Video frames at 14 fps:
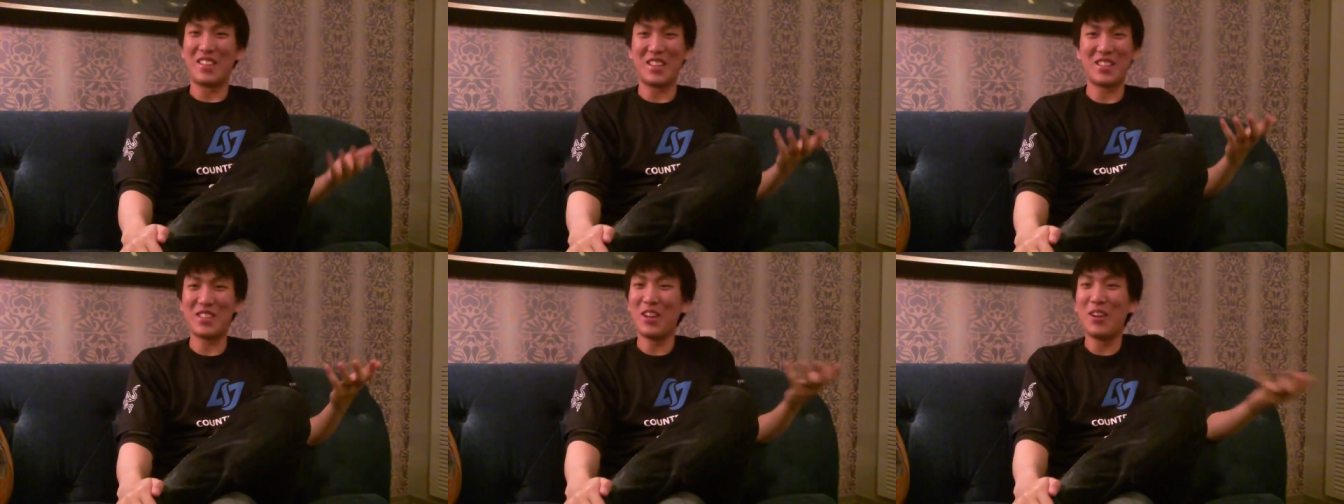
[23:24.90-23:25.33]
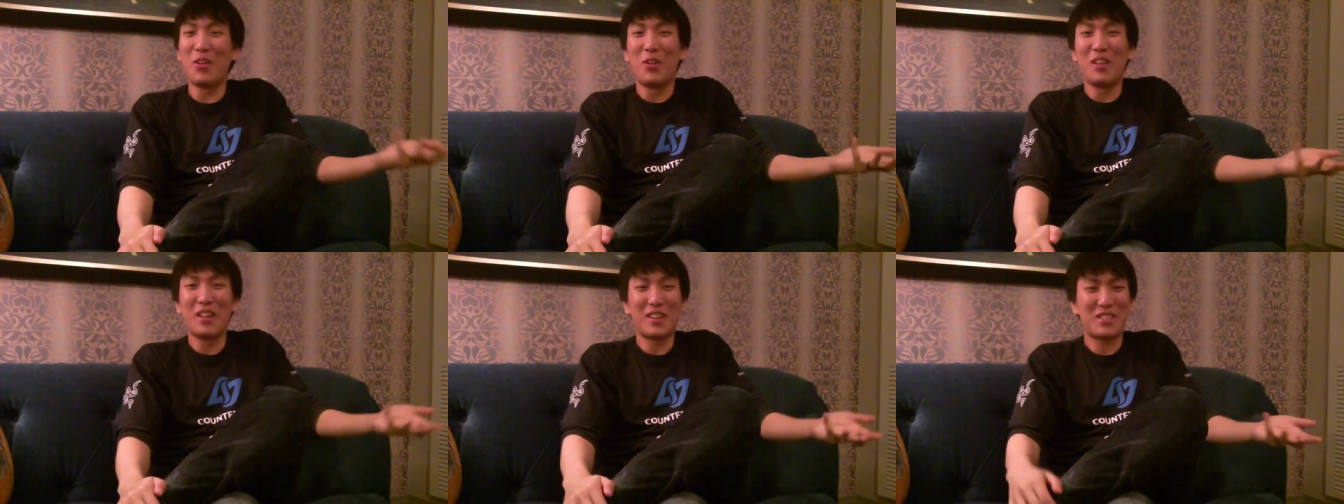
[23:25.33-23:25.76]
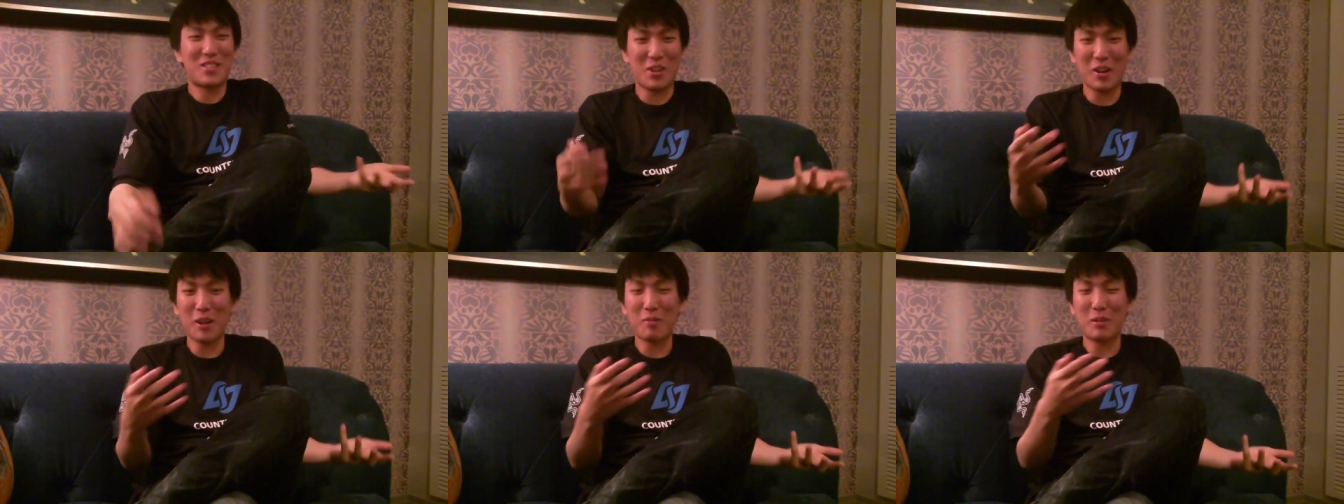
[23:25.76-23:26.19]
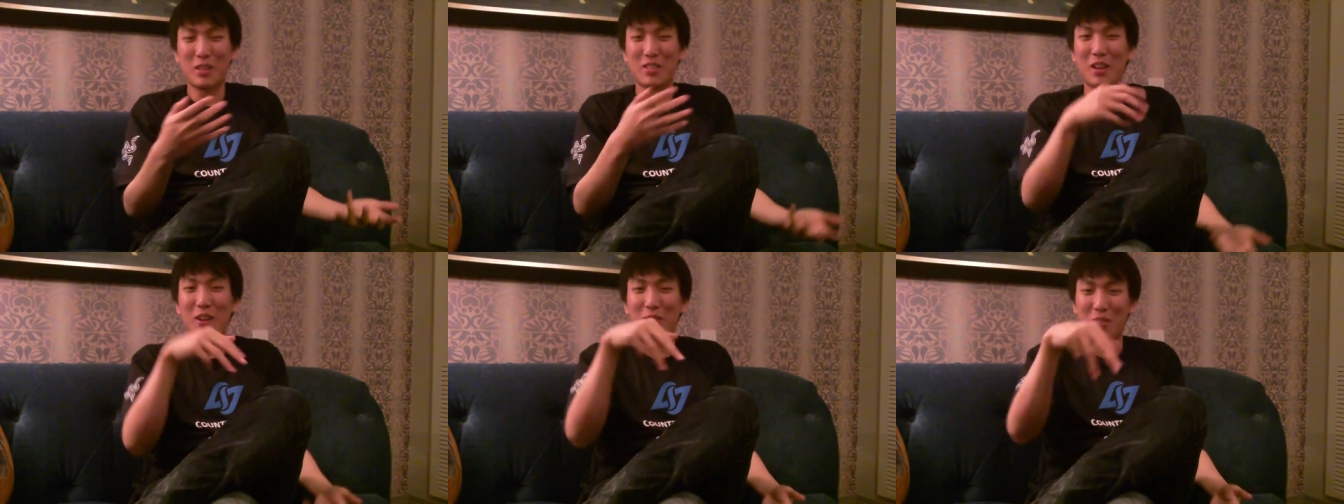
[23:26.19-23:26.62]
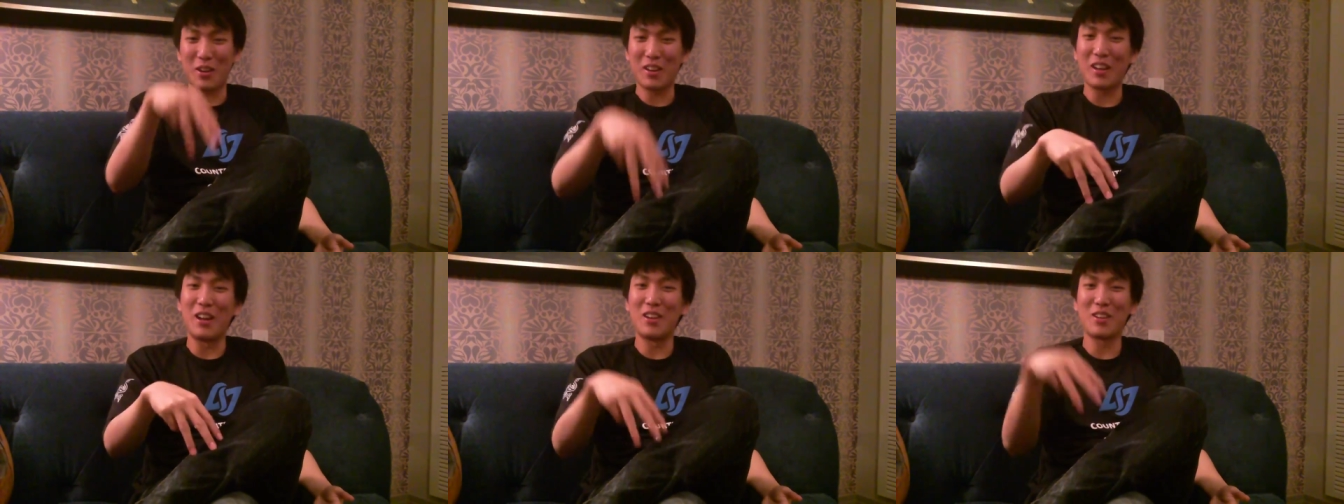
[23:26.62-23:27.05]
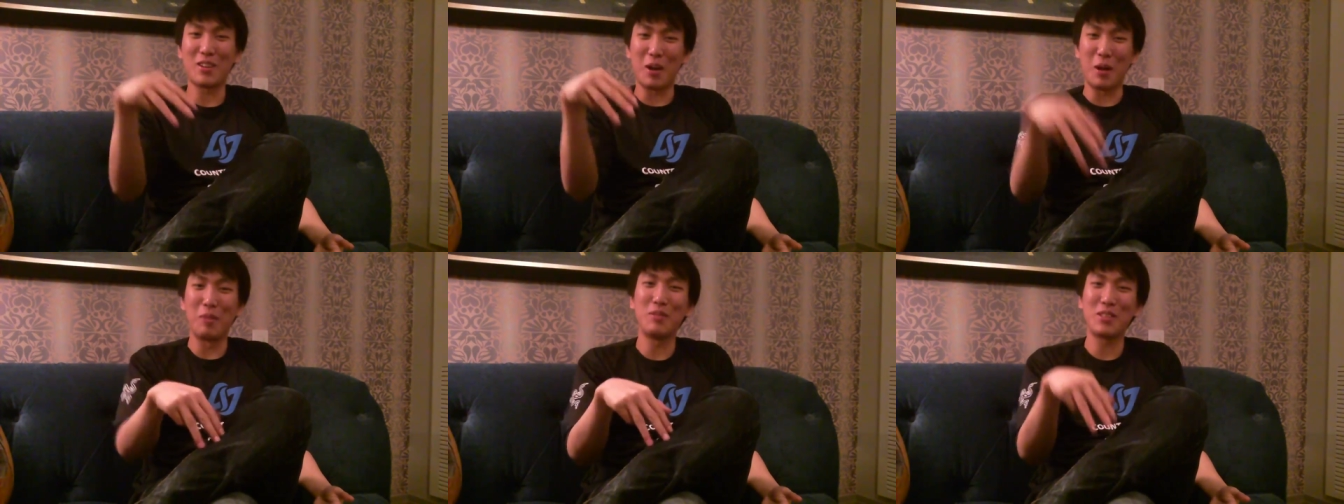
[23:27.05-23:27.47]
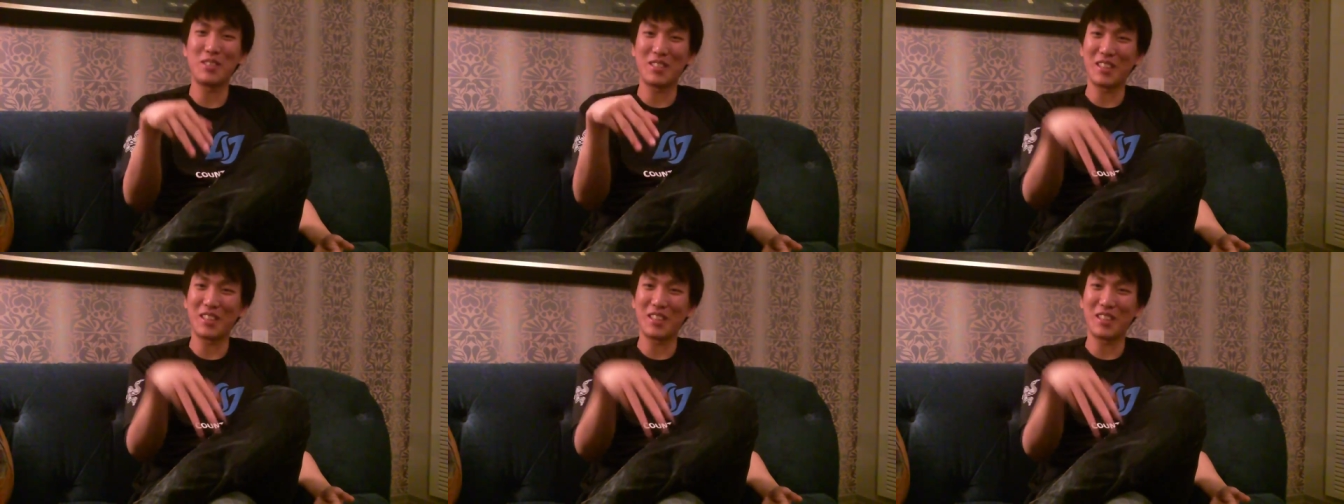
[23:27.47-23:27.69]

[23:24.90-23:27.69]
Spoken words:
He's on straight up, he's on a very unaccomplished